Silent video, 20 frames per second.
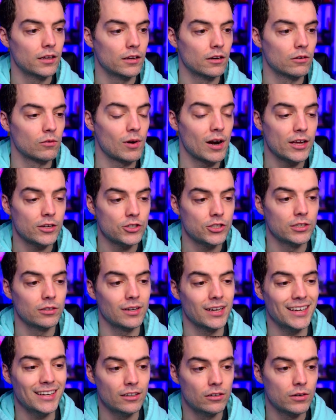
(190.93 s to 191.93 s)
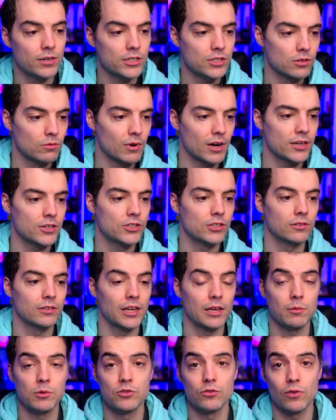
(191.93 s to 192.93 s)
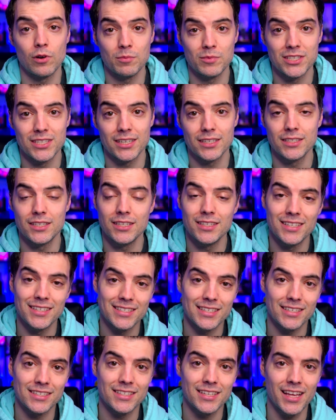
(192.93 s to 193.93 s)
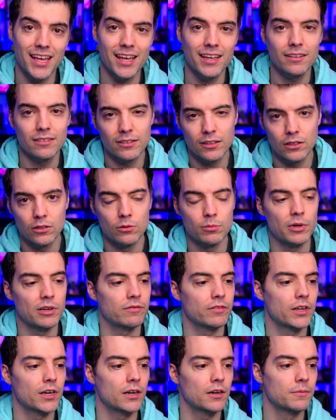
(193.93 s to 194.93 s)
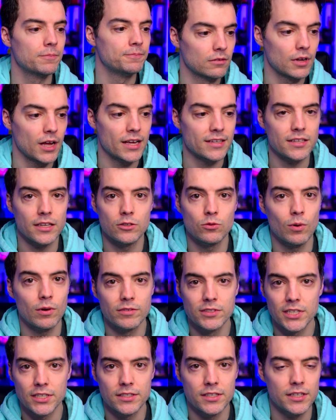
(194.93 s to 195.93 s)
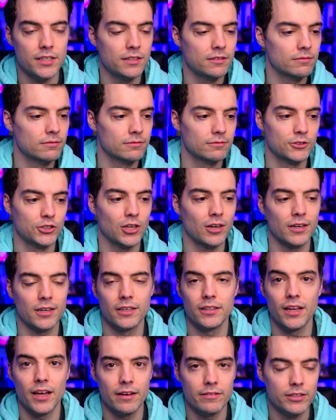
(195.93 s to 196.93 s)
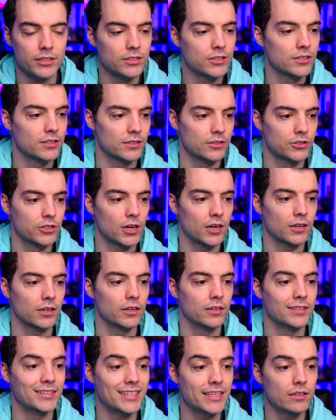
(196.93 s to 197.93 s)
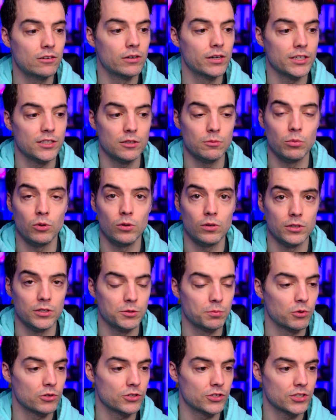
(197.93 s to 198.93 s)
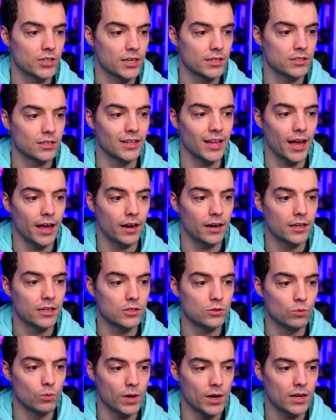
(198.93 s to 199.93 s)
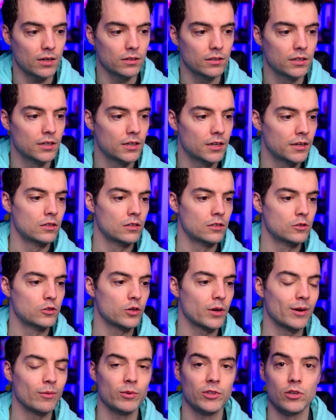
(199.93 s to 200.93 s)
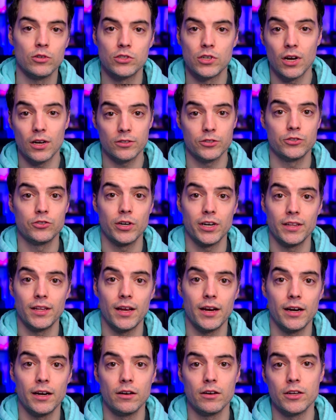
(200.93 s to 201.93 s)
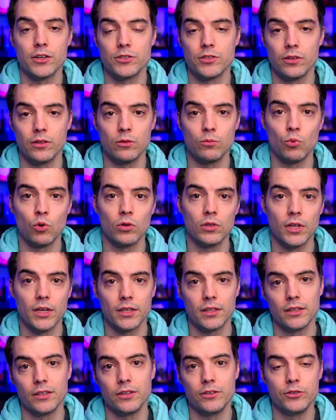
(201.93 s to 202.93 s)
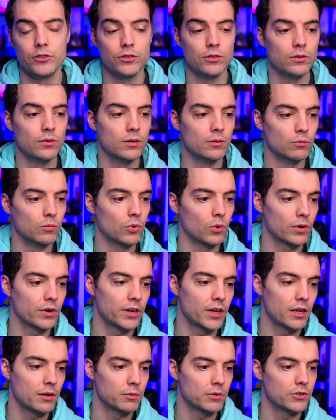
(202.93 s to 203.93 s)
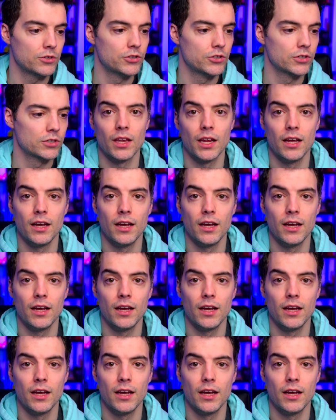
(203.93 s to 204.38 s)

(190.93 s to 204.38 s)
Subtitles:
Riot shield increased the riot shield damage from 60 to 68. Little buff there. SA-1216 shotgun, the heavy's shotgun, decreased the bullet dispersion size on that as well. So again, with those concentrating that area, so they're more likely to do more damage.